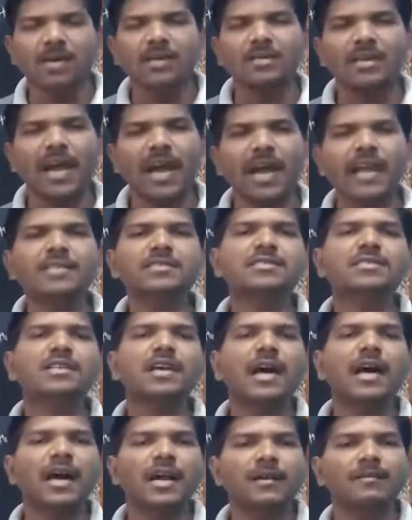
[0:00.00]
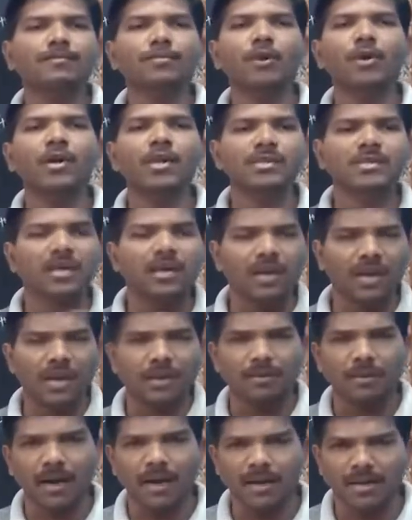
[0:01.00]
Tax and import is a
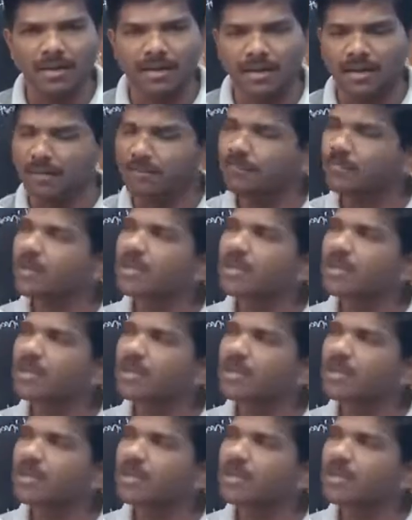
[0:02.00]
trade barrier.